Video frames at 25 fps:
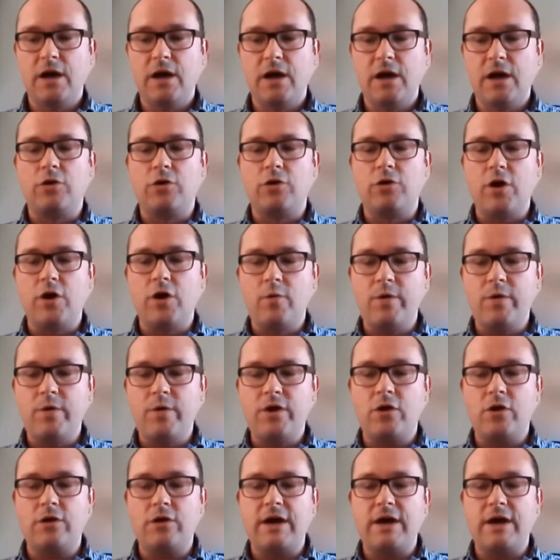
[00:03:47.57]
And although we're
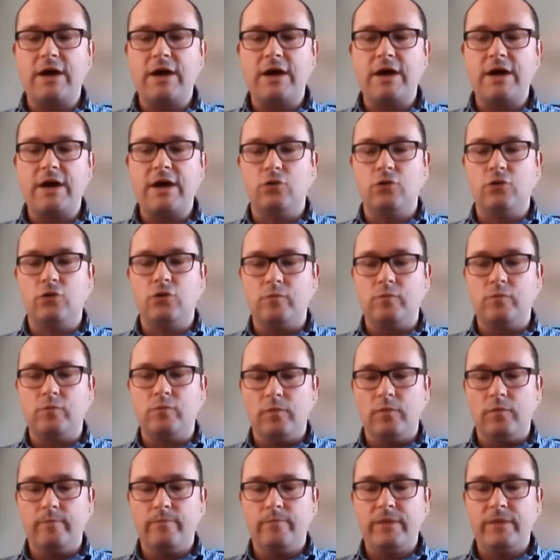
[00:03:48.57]
not yet back to
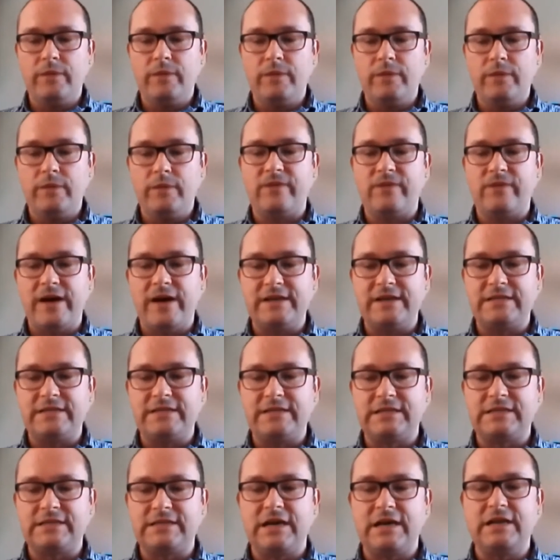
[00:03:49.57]
normal, it's fair
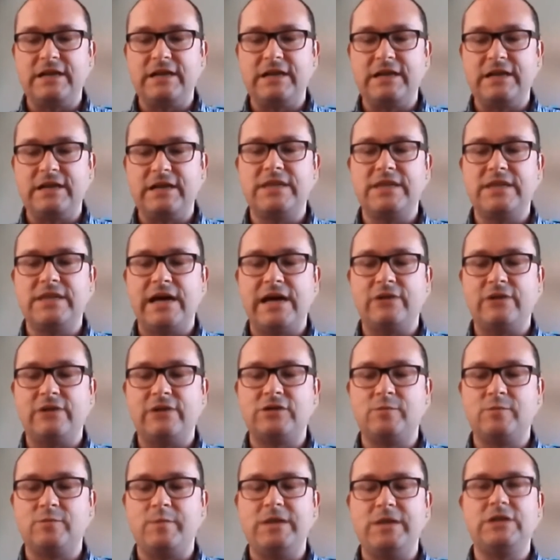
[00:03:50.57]
to say there seems now
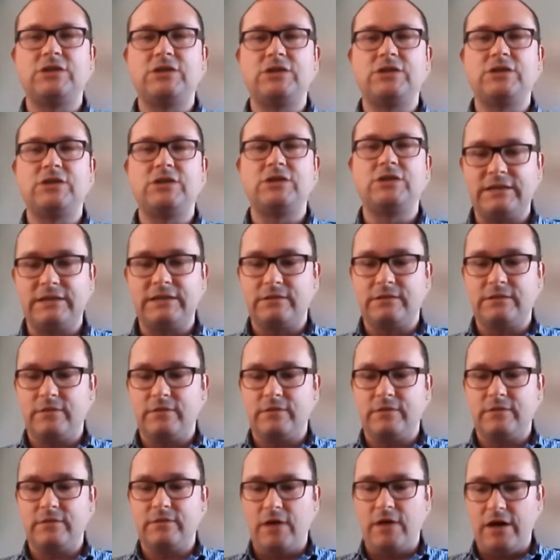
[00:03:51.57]
to be some light
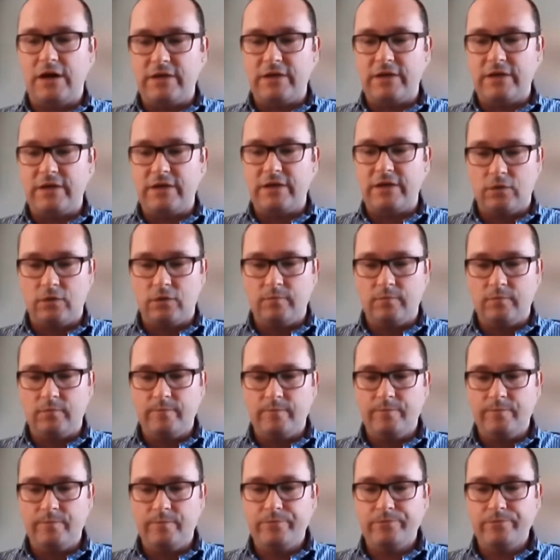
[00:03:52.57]
at the end of the
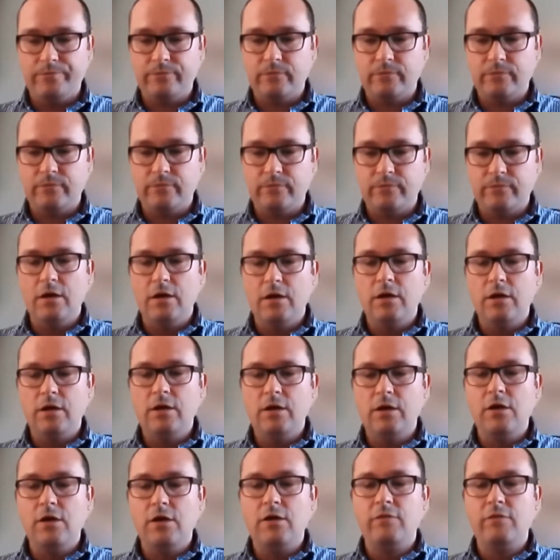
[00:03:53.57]
tunnel.
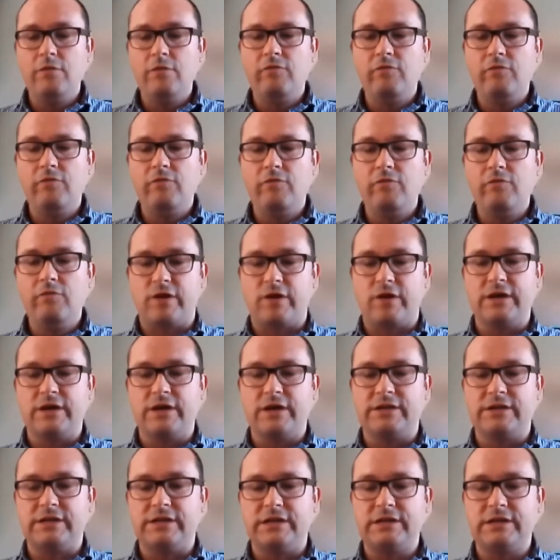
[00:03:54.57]
Throughout this
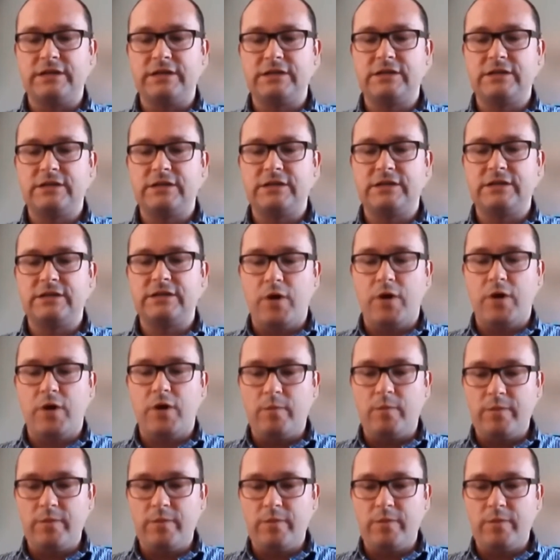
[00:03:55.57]
crisis, the
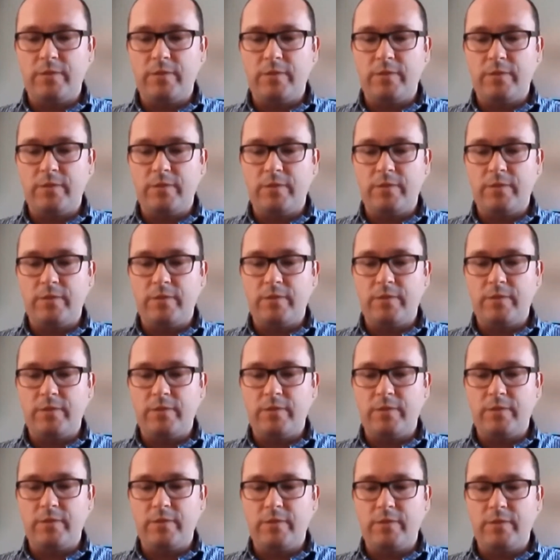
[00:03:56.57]
public,
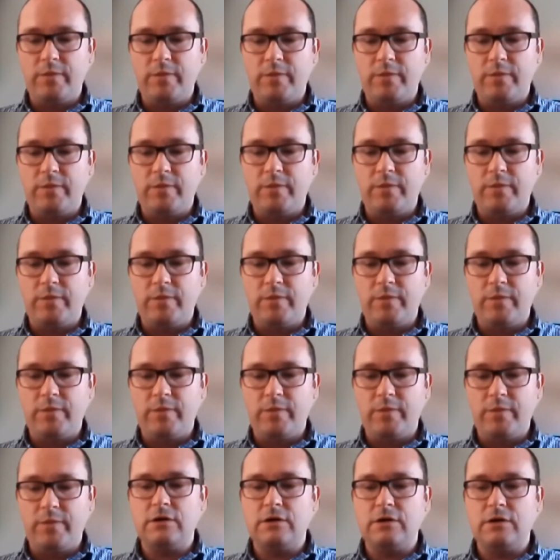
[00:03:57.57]
officers of this
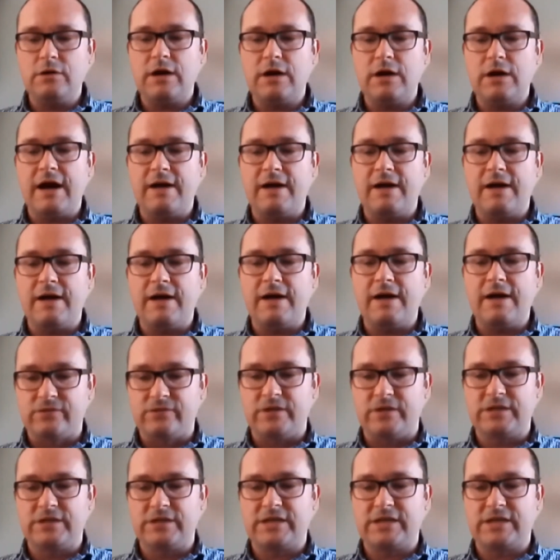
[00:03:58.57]
council and members of this